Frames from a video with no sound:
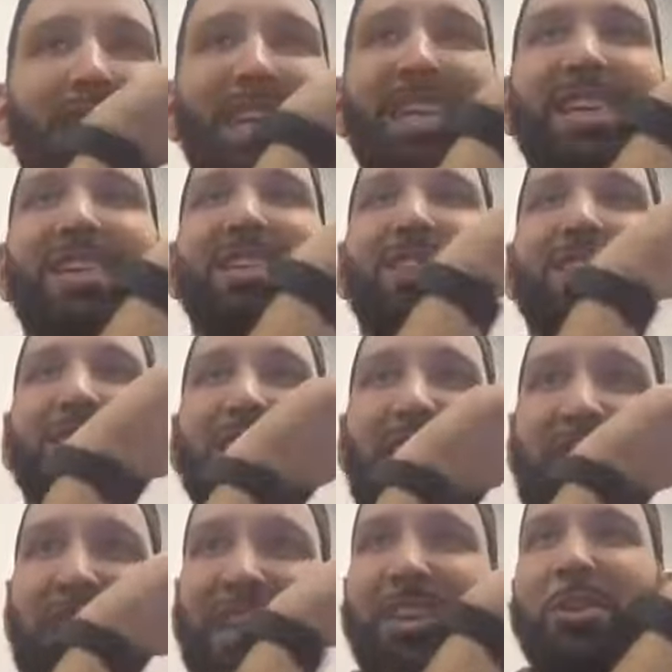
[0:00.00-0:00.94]
a
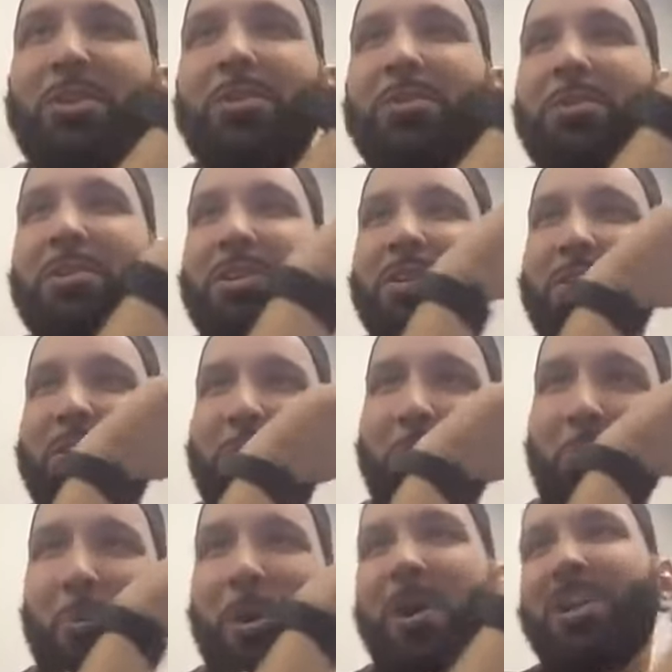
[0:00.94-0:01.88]
technical
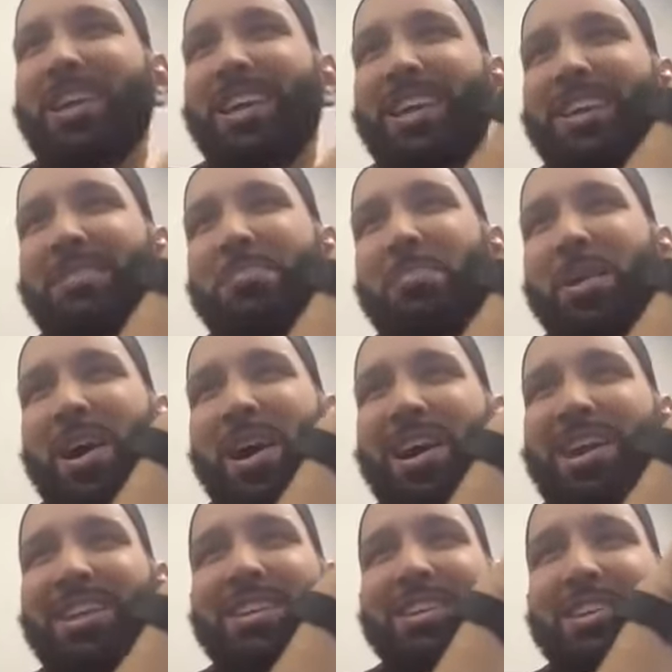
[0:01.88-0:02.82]
walking
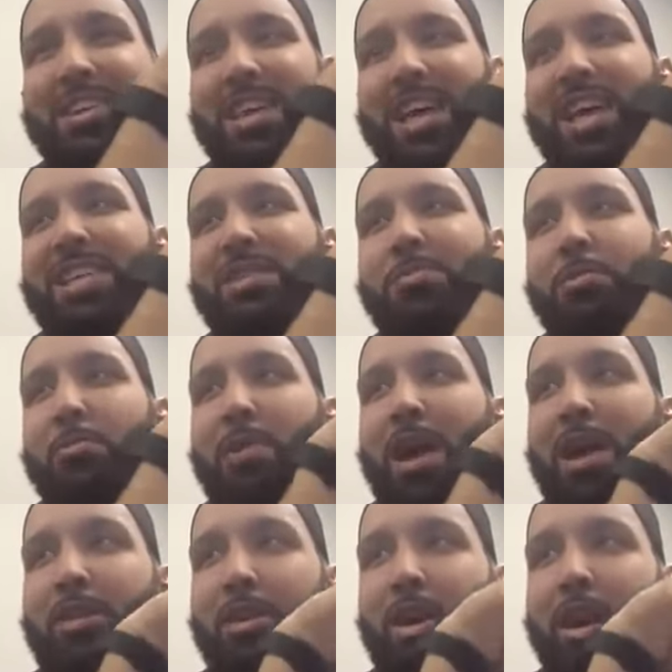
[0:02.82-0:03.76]
behind the janazah, but
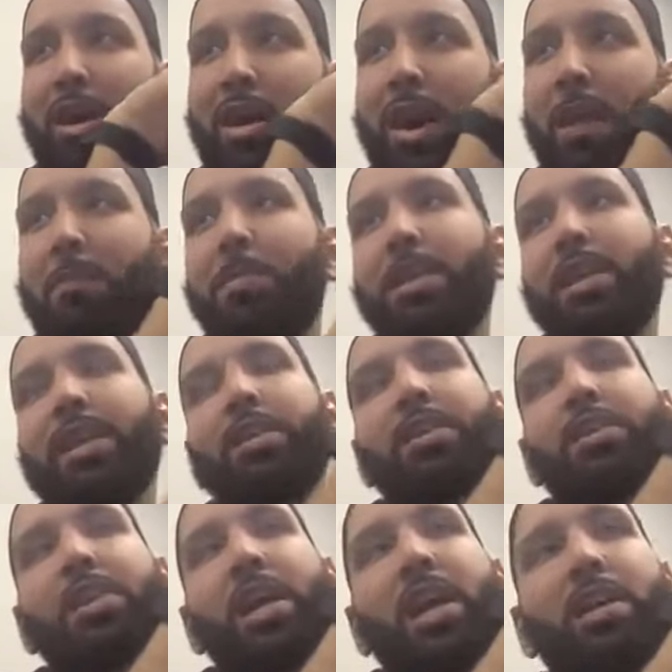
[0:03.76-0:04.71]
rather accompanying
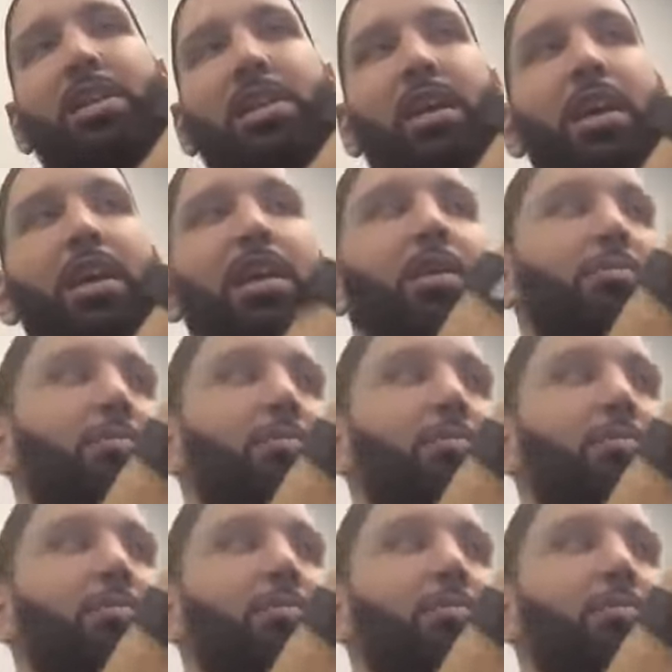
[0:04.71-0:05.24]
the janazah. And